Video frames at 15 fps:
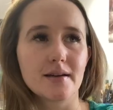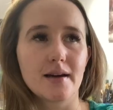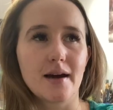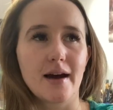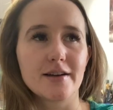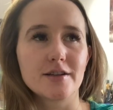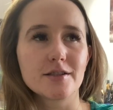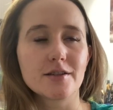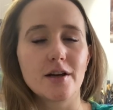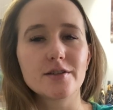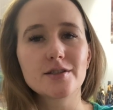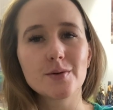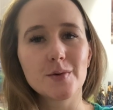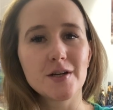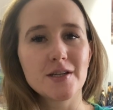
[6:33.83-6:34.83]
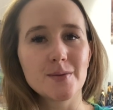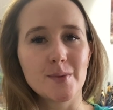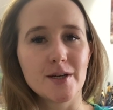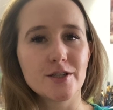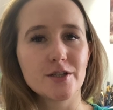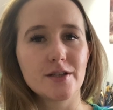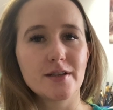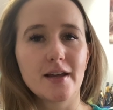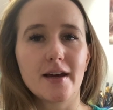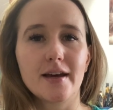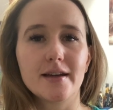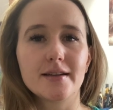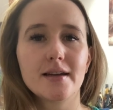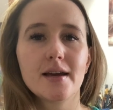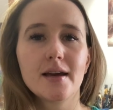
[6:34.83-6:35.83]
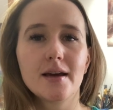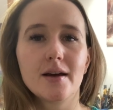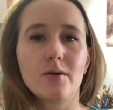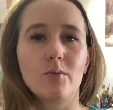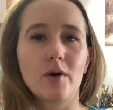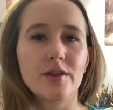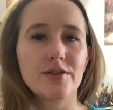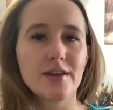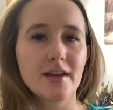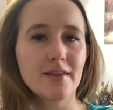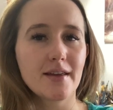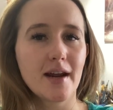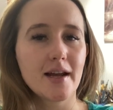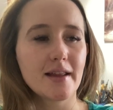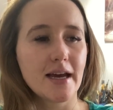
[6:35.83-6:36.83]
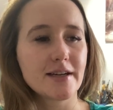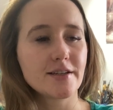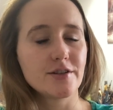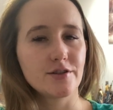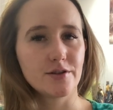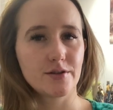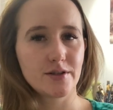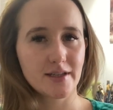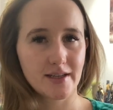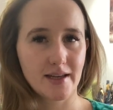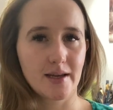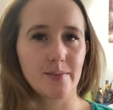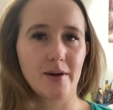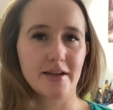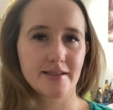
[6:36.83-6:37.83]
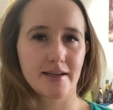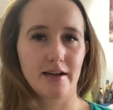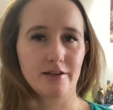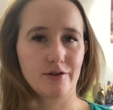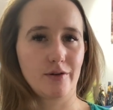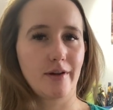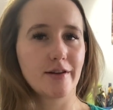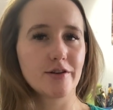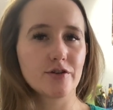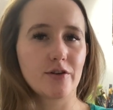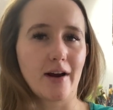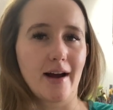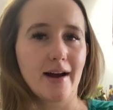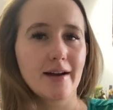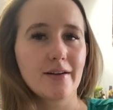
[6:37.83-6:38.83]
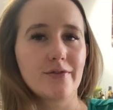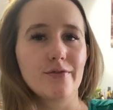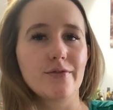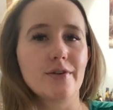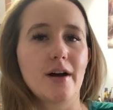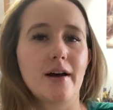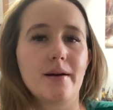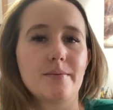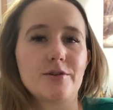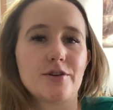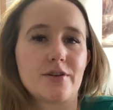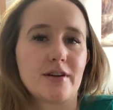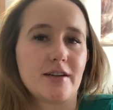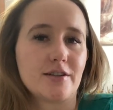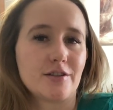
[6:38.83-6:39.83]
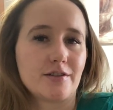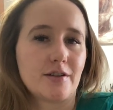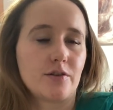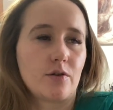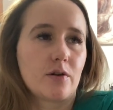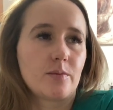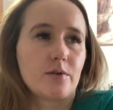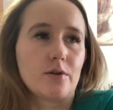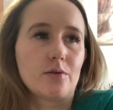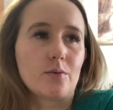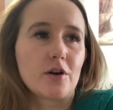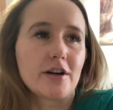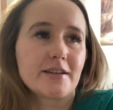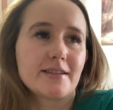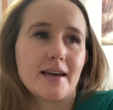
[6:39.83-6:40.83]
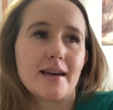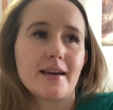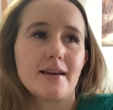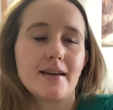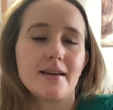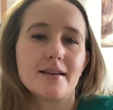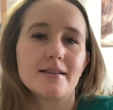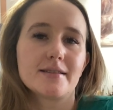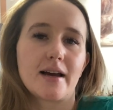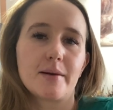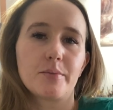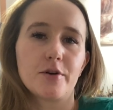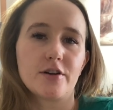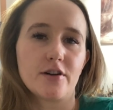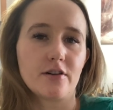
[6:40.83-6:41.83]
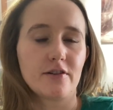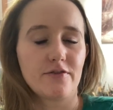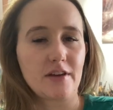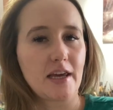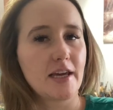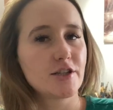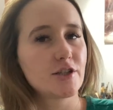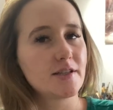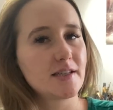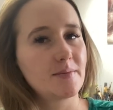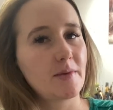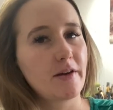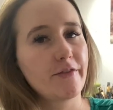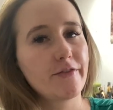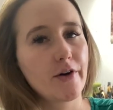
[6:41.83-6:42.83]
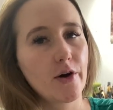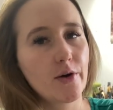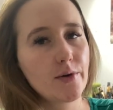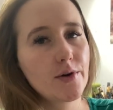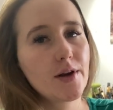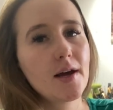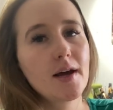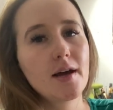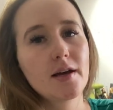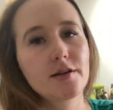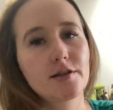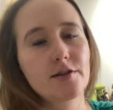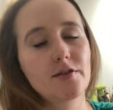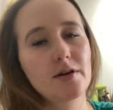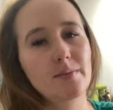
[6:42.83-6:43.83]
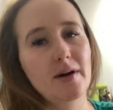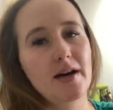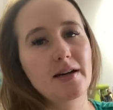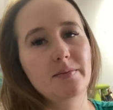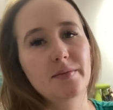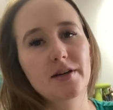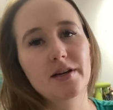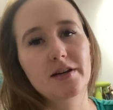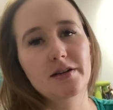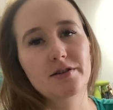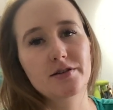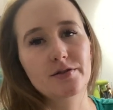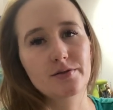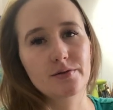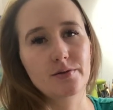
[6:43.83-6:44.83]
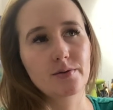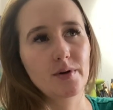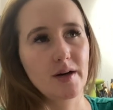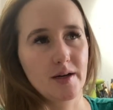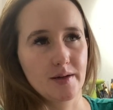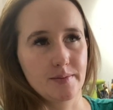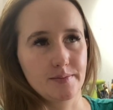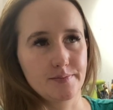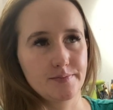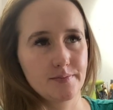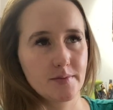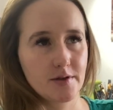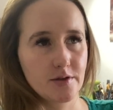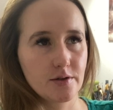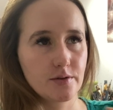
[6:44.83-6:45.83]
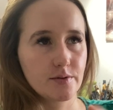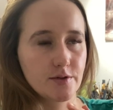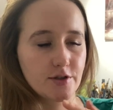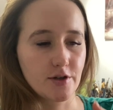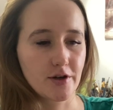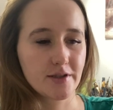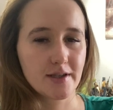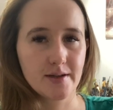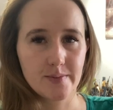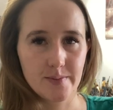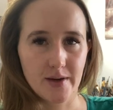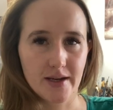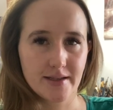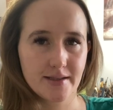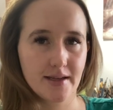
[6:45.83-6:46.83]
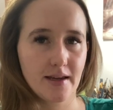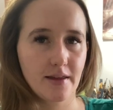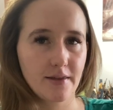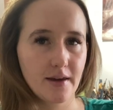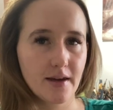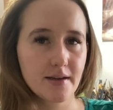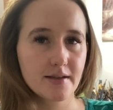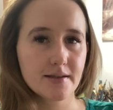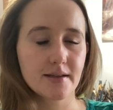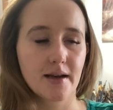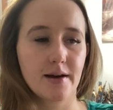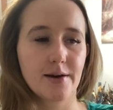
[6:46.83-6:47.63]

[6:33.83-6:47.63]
I just also wanted to mention that one thing that I like to do to keep my schedule on track um, during just a normal workday is I put notifications in my phone to remind me to um, do certain basic things